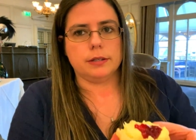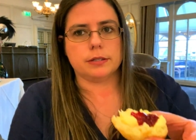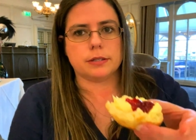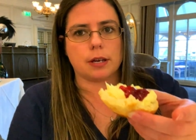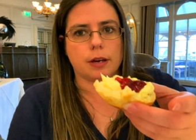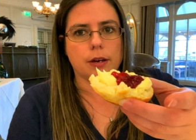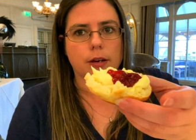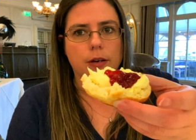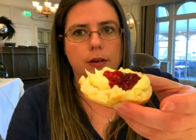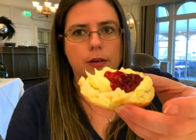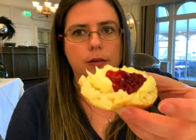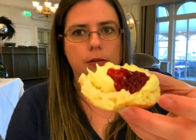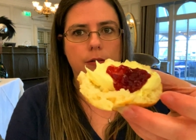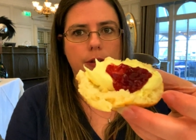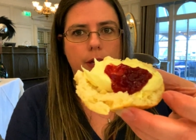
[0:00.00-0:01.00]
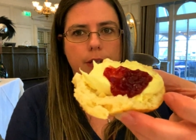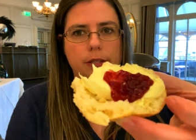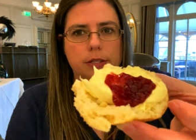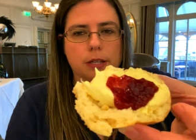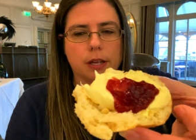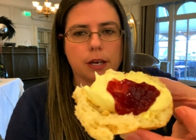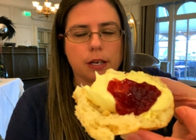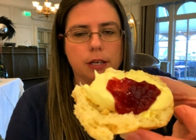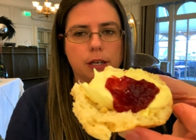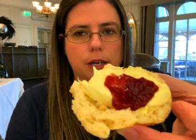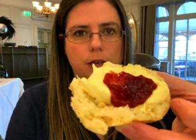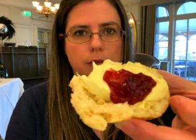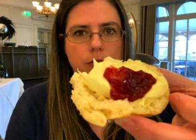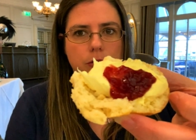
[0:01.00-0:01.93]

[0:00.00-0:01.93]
So that's like, you know,